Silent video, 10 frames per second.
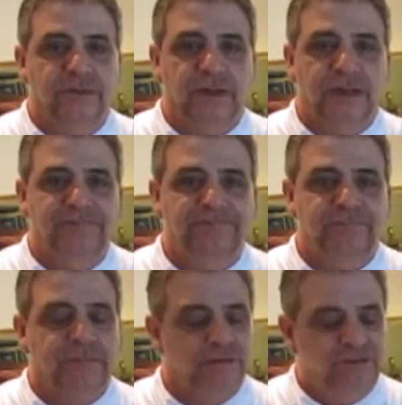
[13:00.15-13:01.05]
Huh?
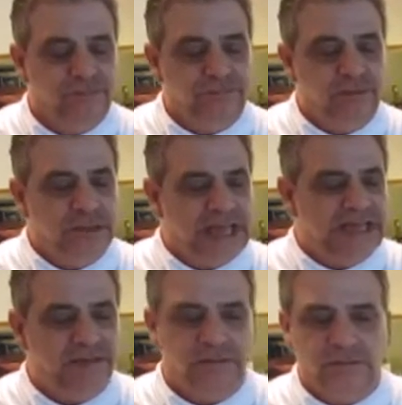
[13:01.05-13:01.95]
Simple,
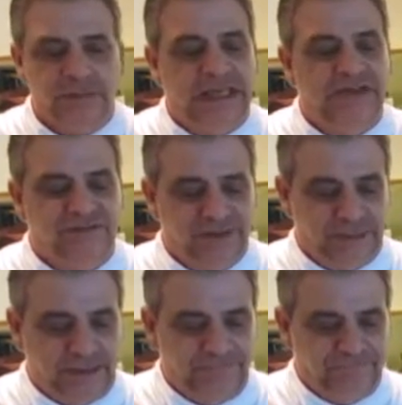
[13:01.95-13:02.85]
light,
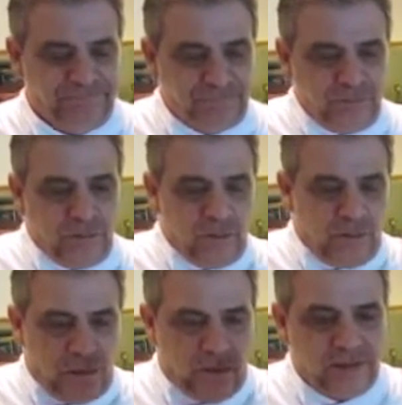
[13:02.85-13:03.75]
bellissima.
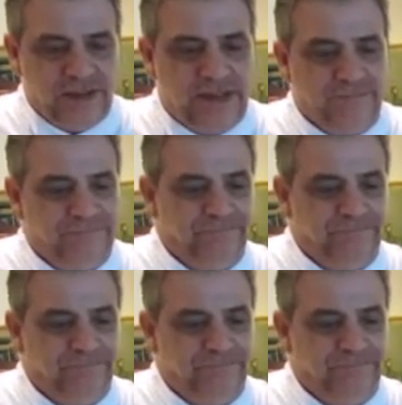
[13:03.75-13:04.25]
Okay.